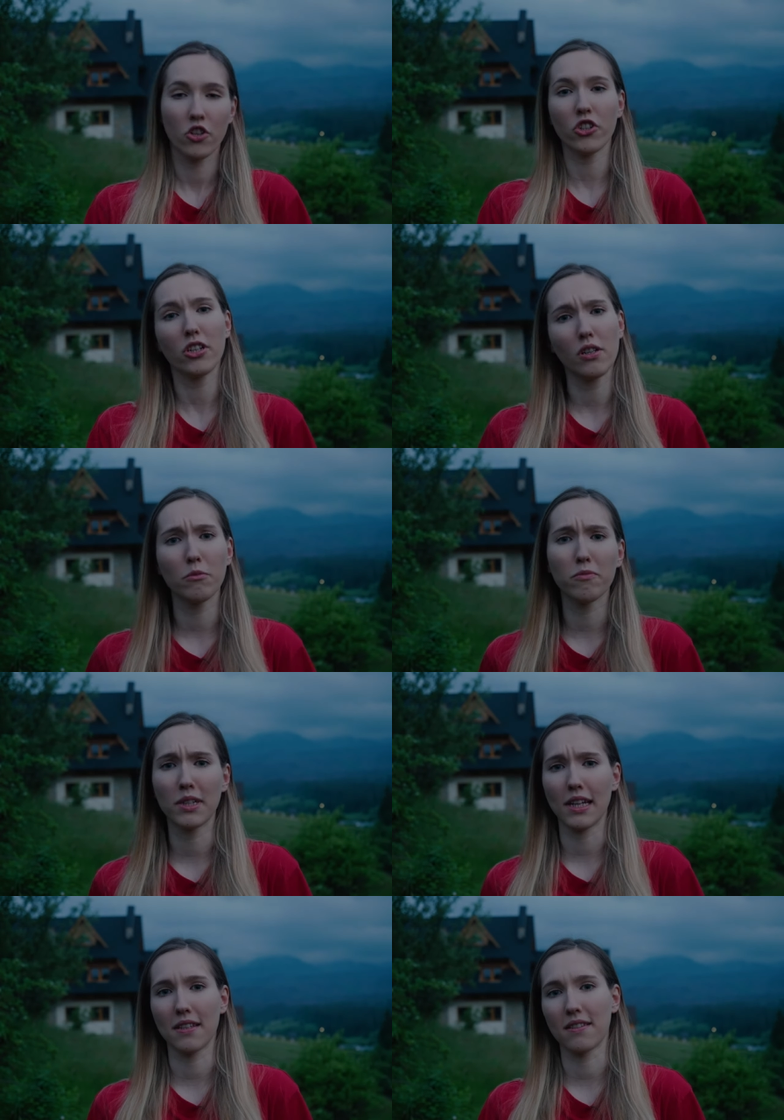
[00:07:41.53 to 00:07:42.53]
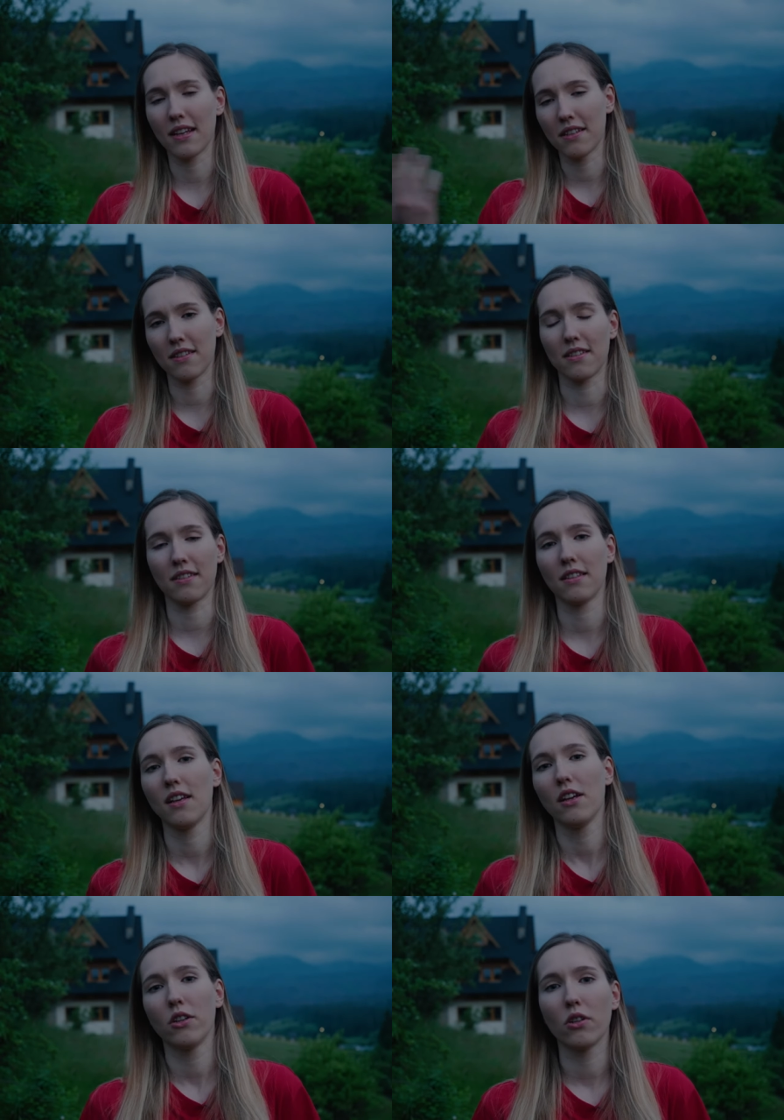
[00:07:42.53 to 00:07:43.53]
General movement exercises,
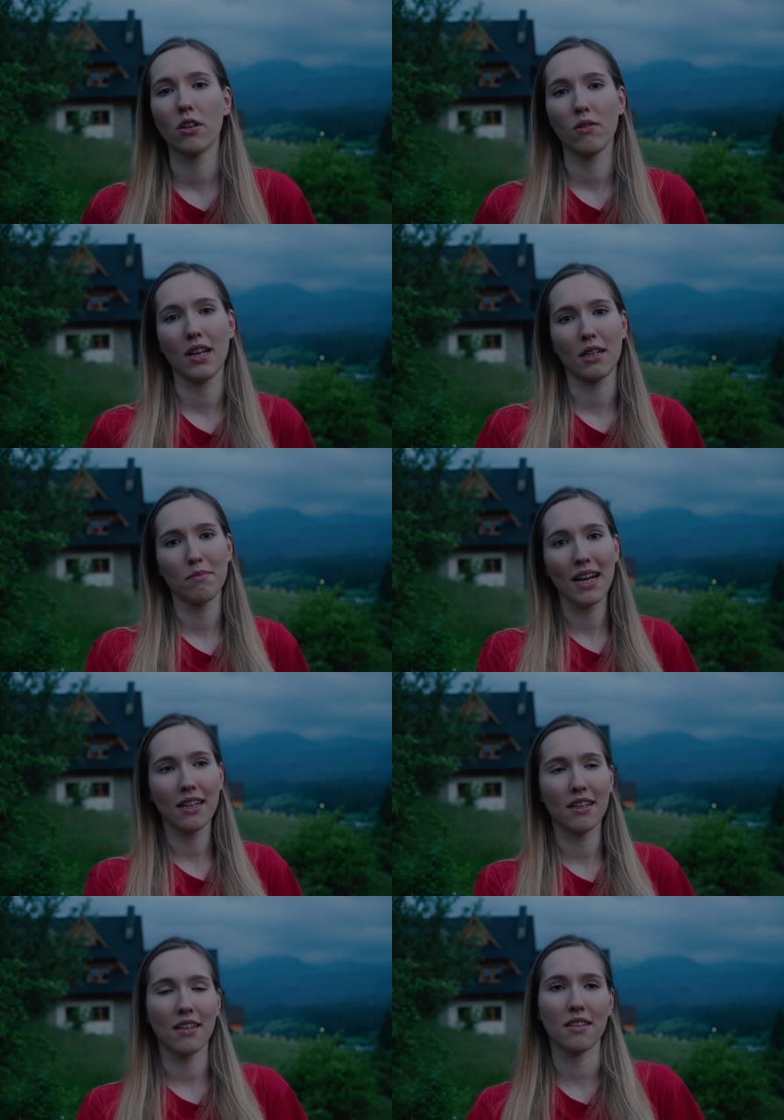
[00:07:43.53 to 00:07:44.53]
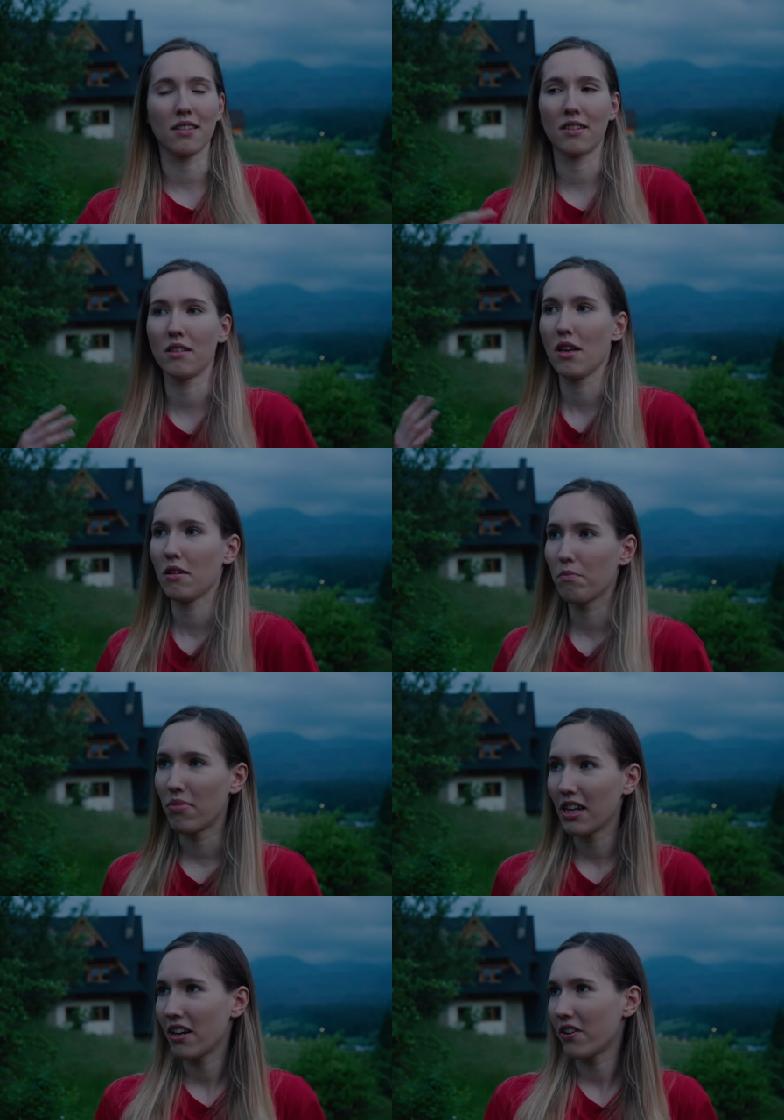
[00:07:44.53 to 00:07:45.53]
you know, like monkeys,
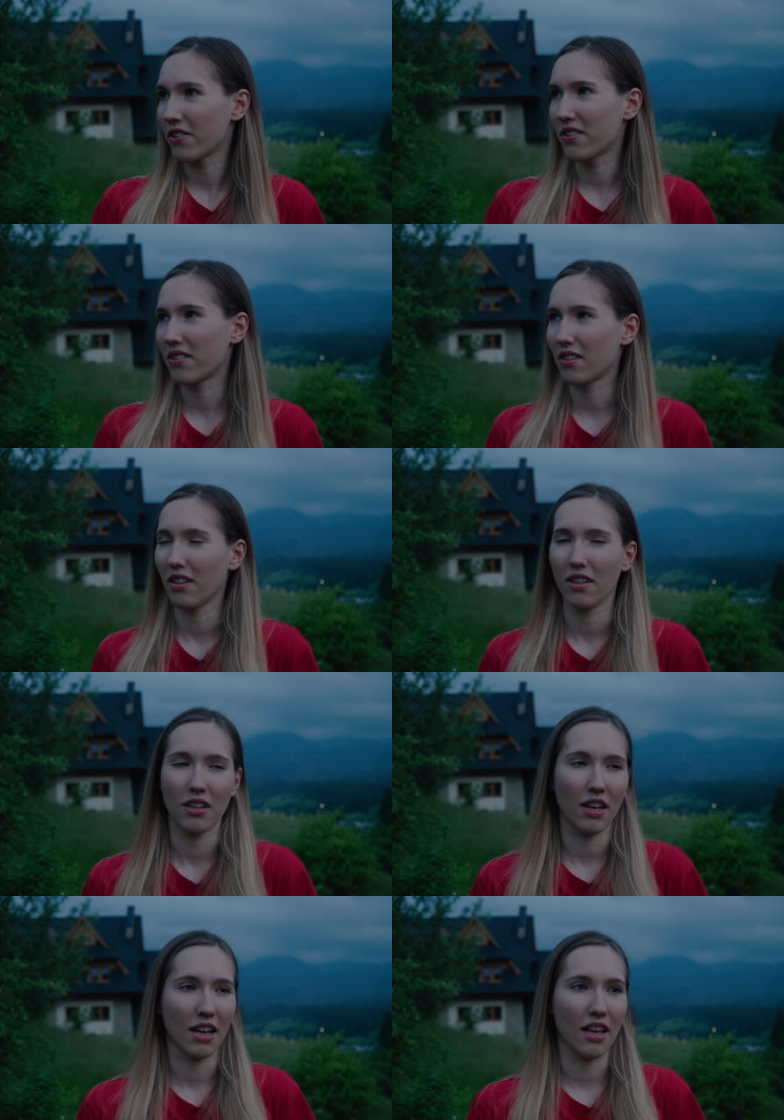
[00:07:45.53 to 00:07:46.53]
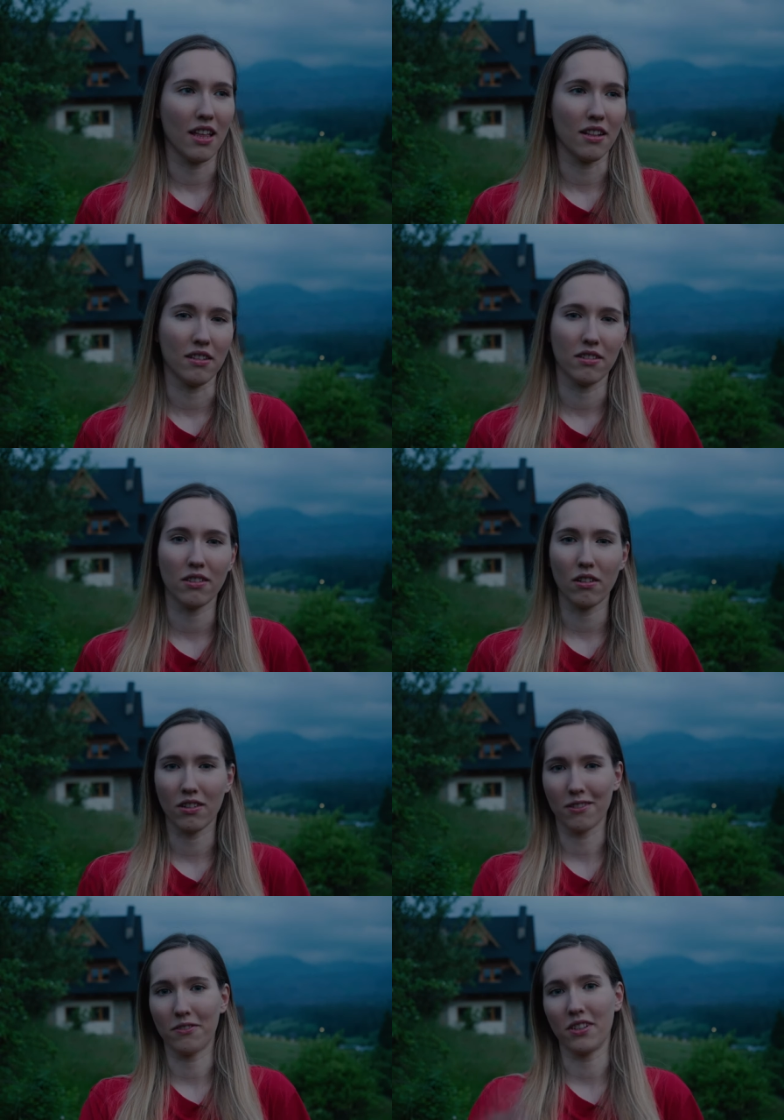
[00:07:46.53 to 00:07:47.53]
bears, and
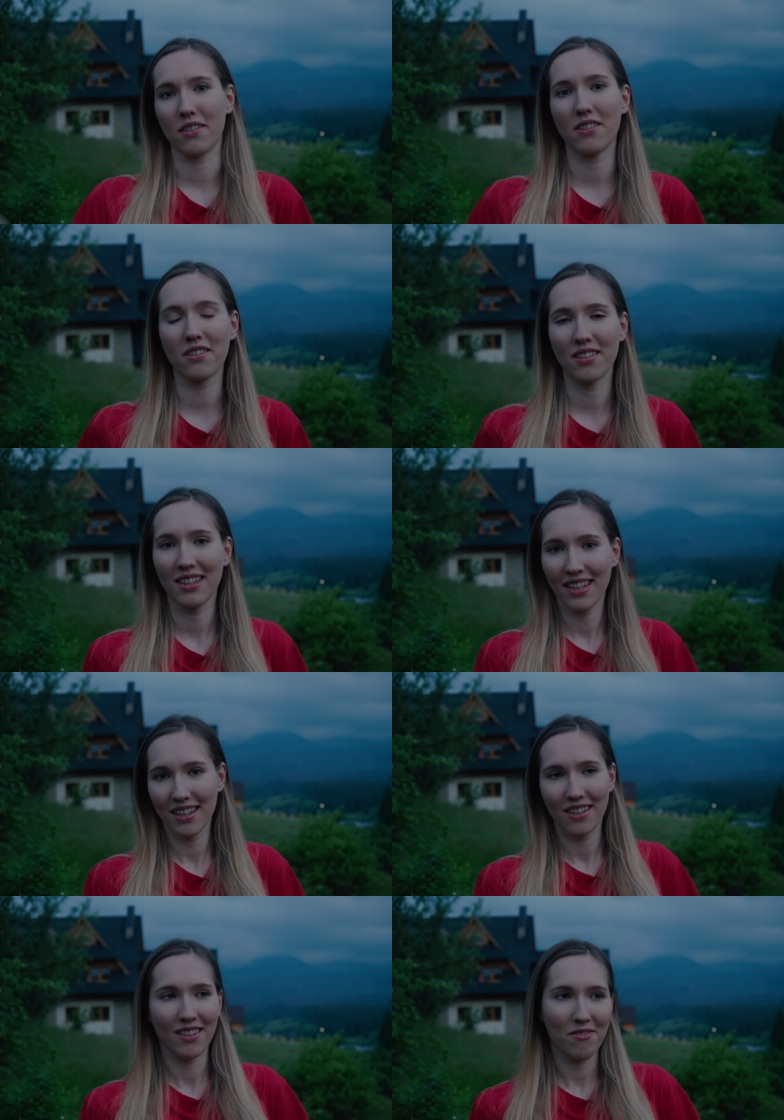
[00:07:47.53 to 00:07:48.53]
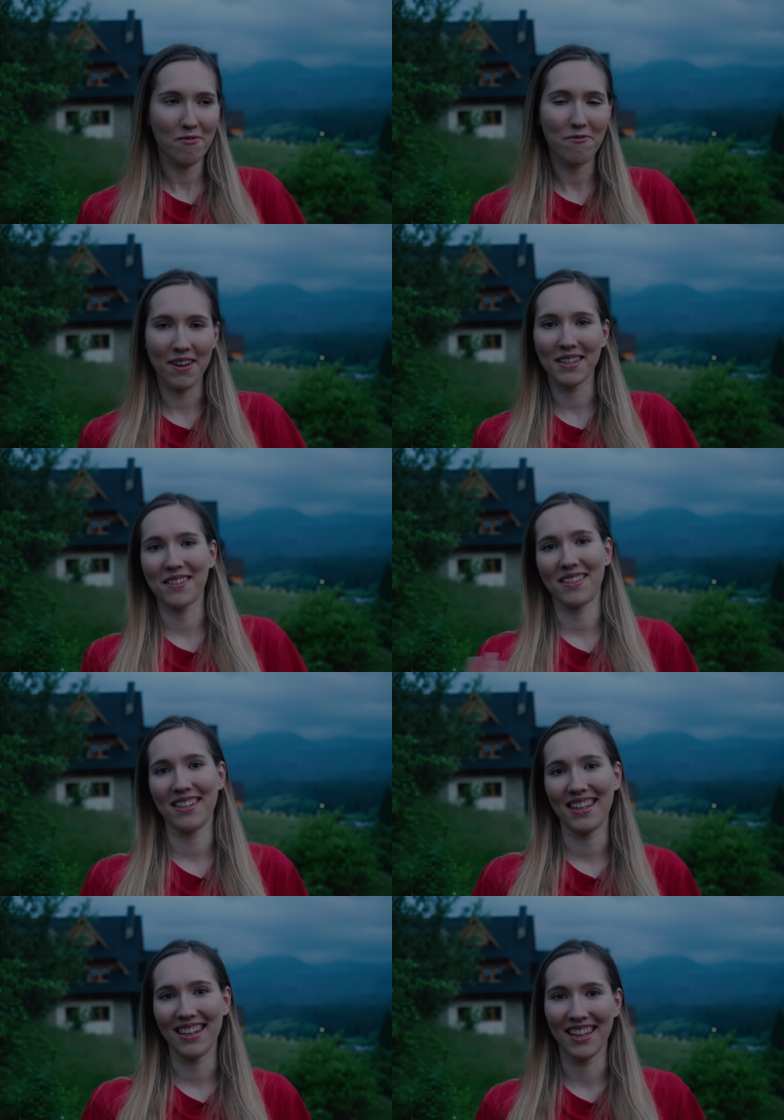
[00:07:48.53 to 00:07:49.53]
all of these
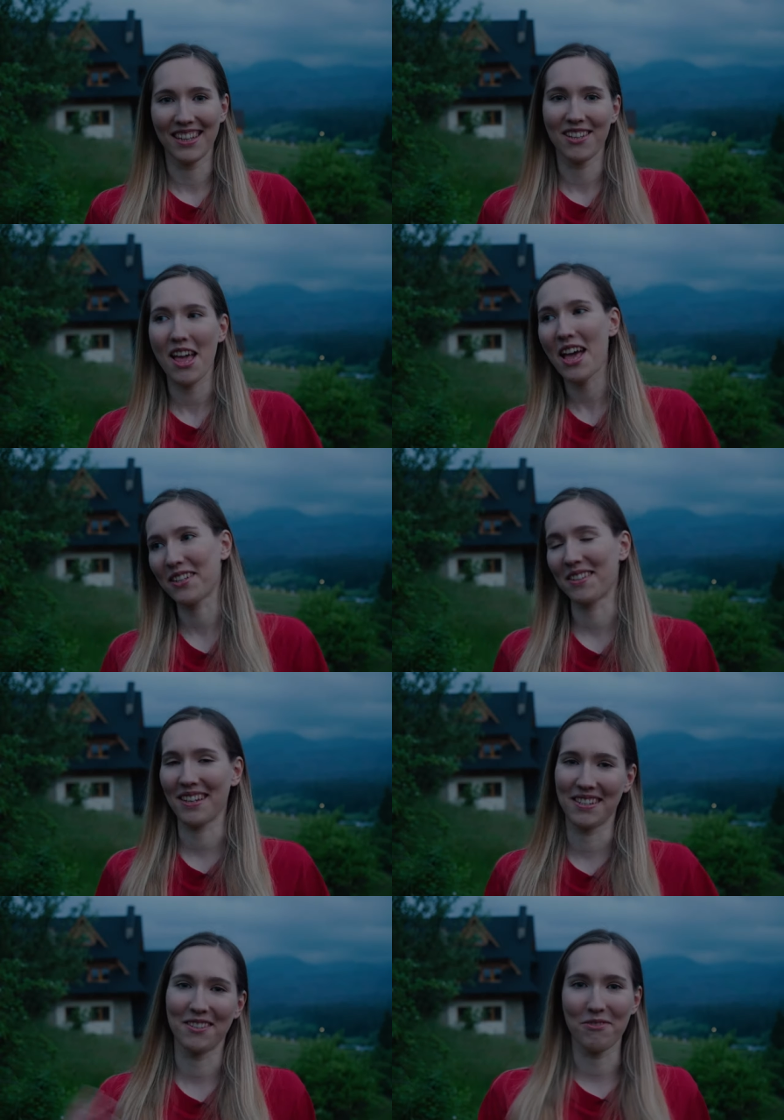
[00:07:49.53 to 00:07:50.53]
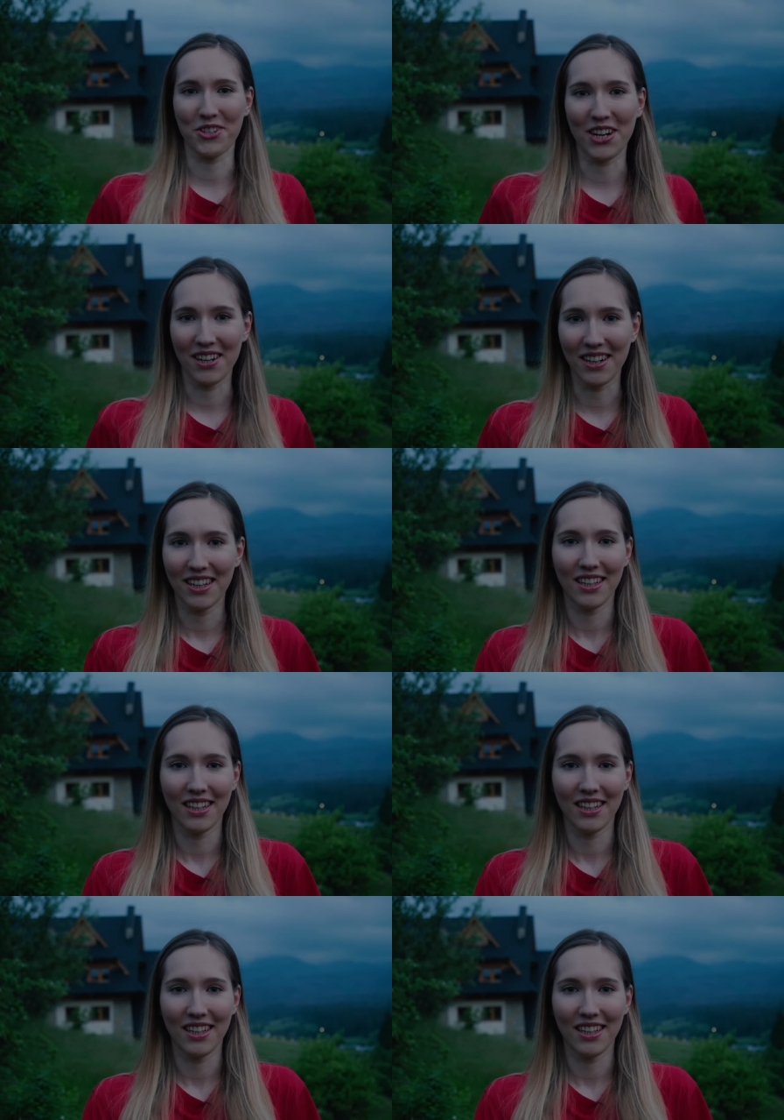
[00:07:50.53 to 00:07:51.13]
fancy exercises which are